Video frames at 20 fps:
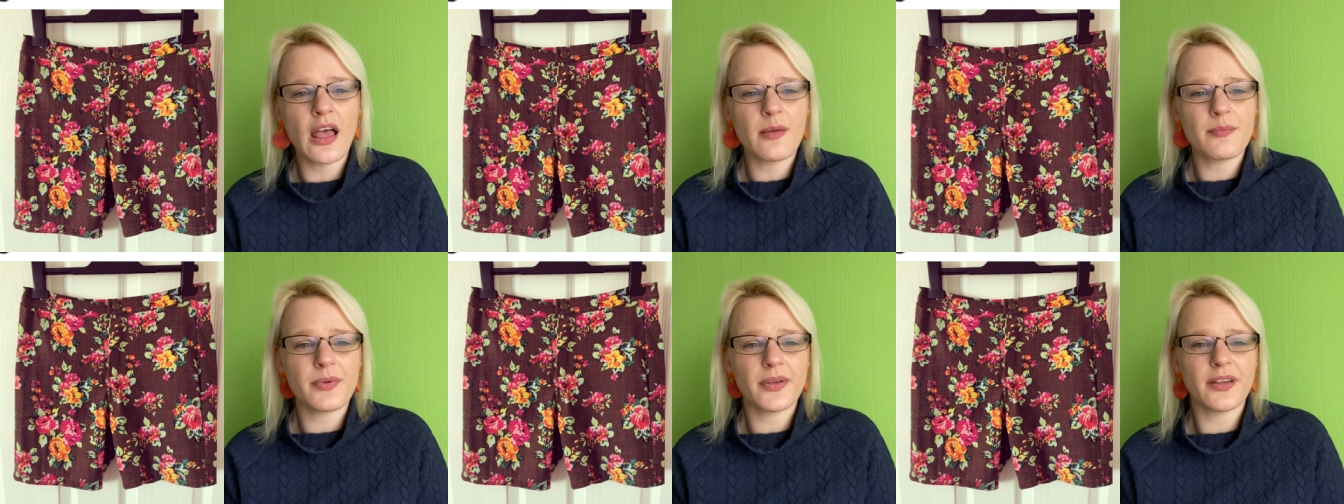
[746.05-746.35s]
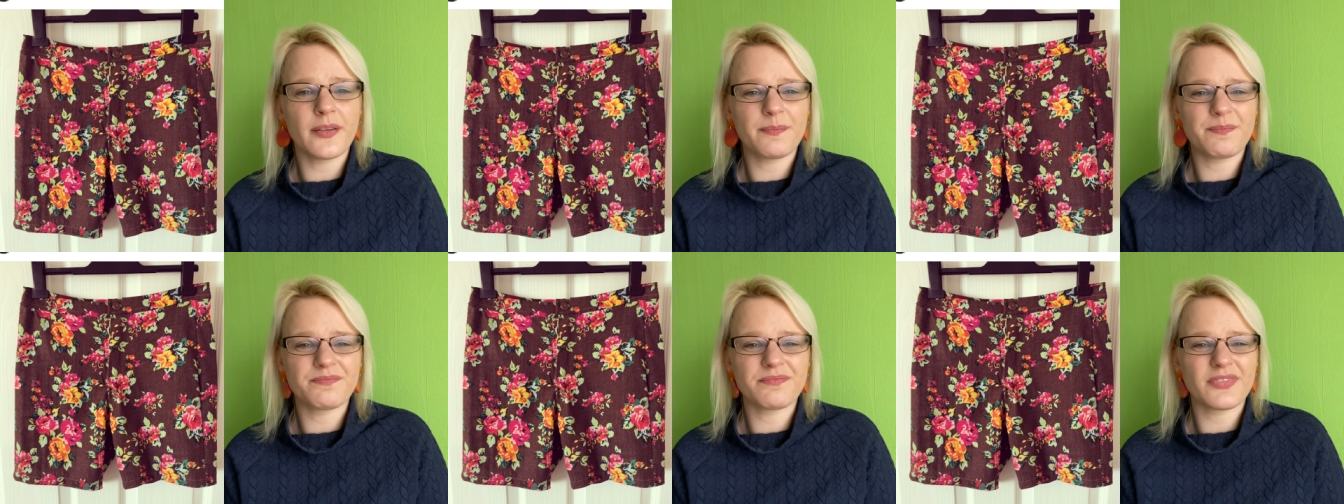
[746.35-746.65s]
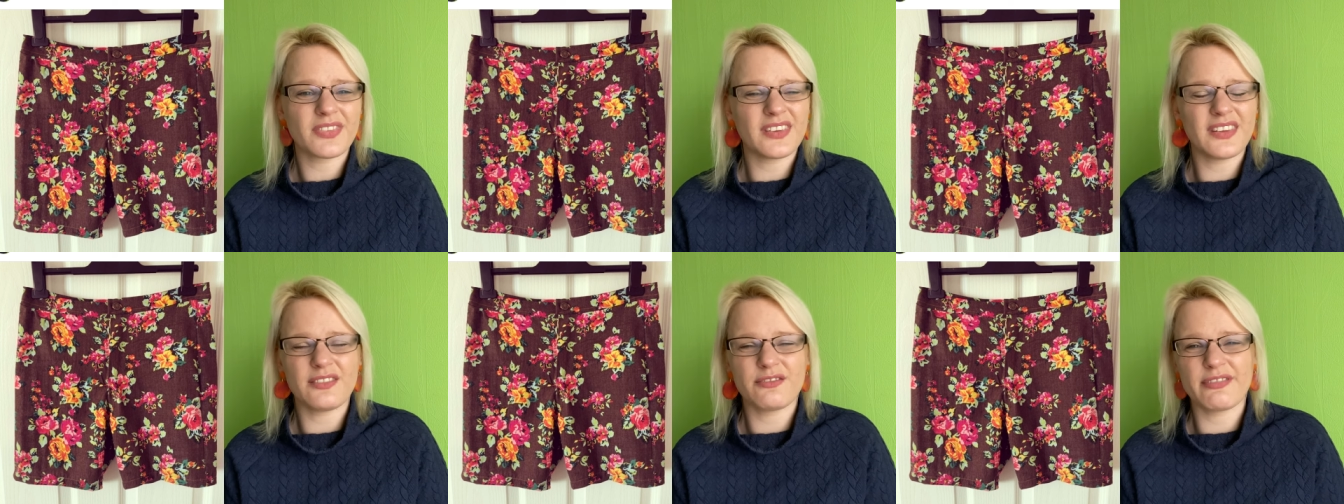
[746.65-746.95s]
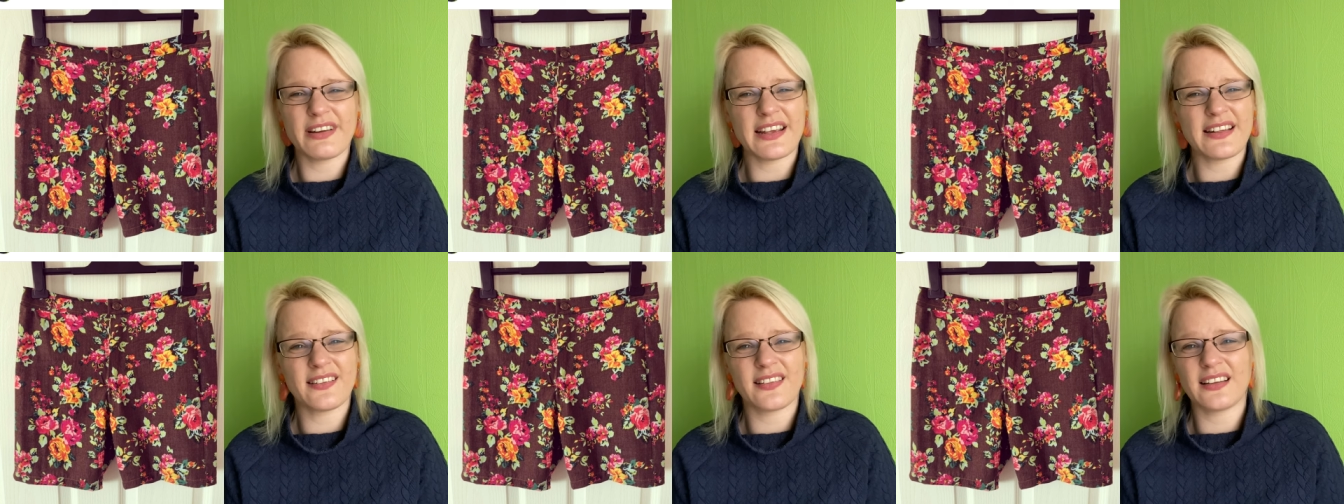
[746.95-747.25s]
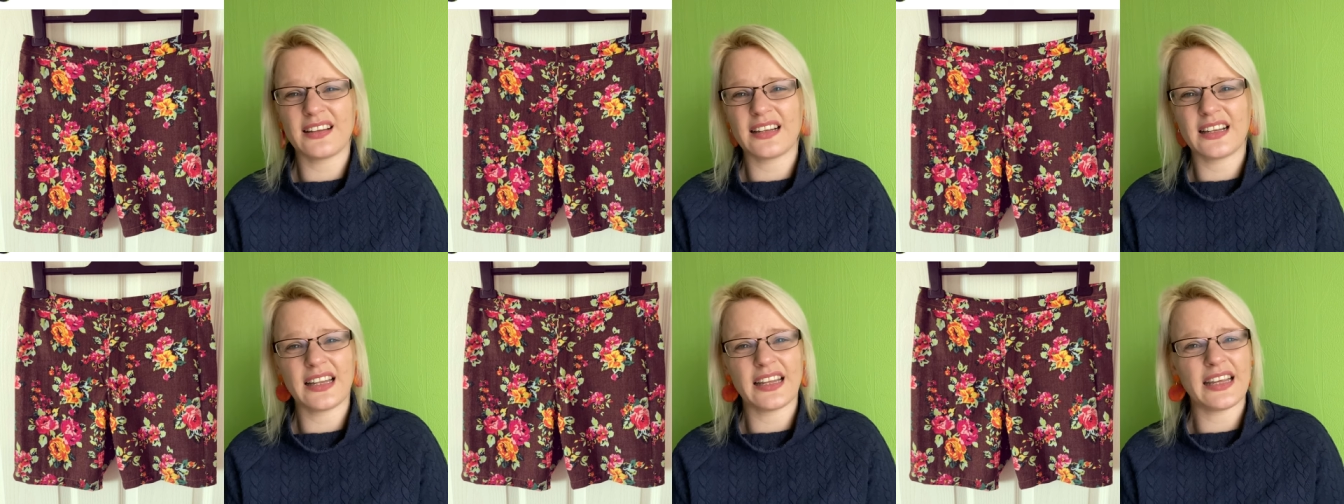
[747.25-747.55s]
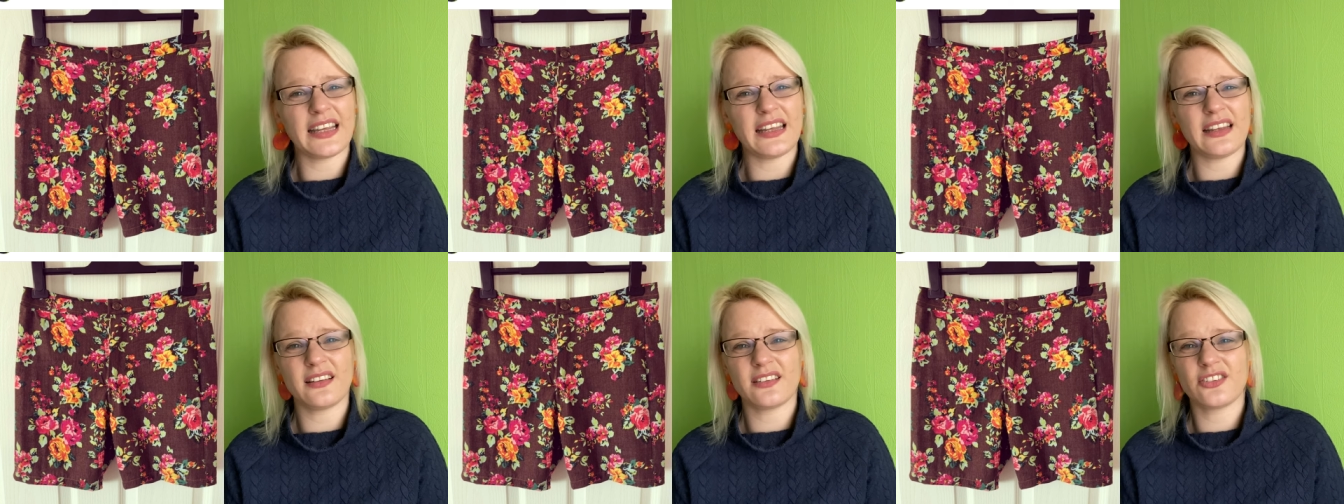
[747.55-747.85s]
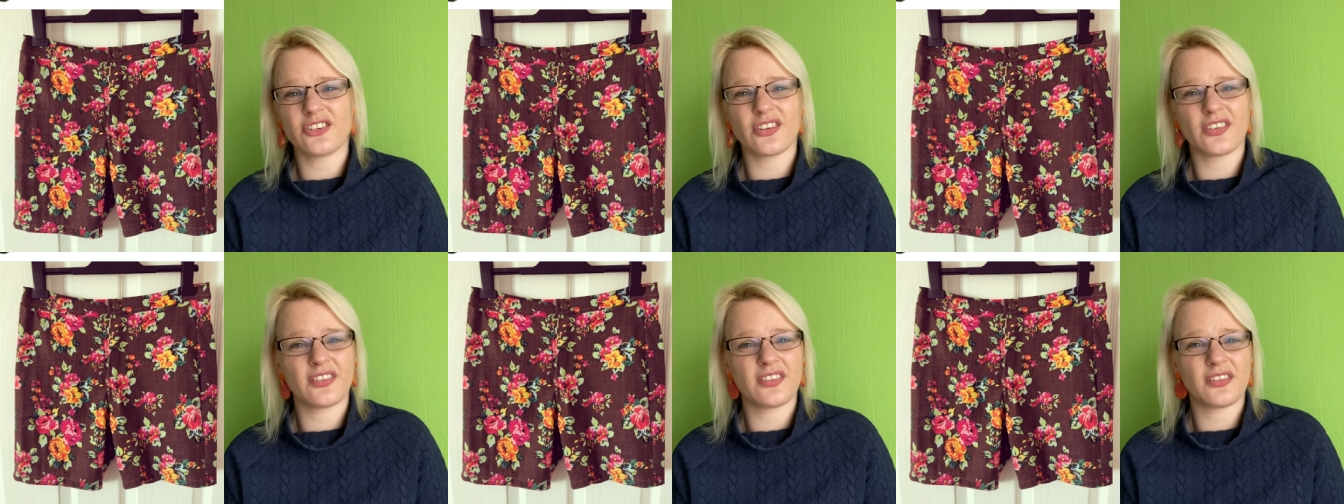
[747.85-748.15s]
but recently
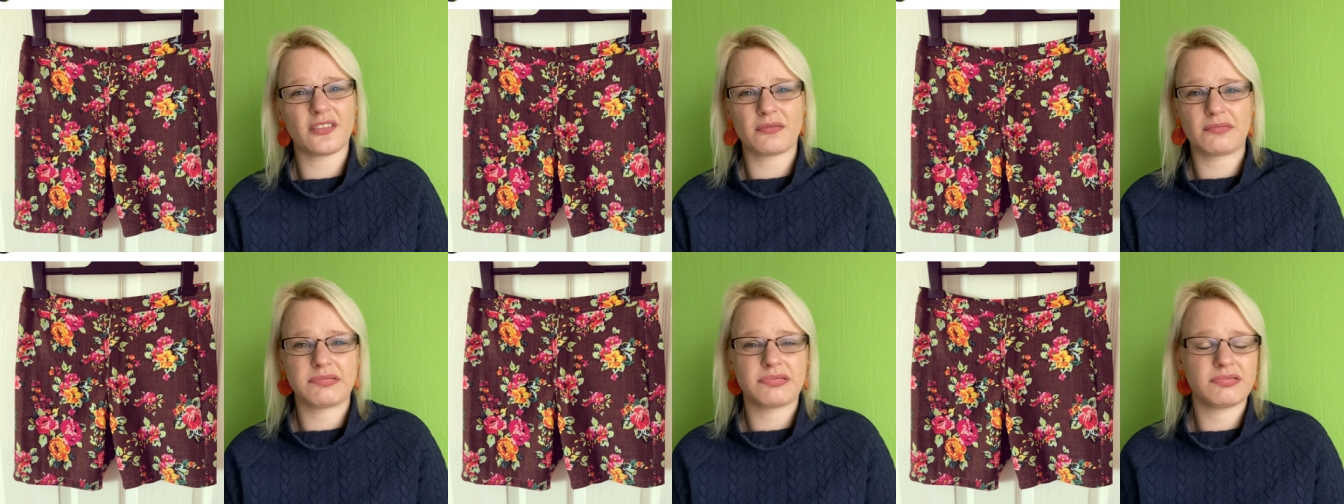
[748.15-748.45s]
just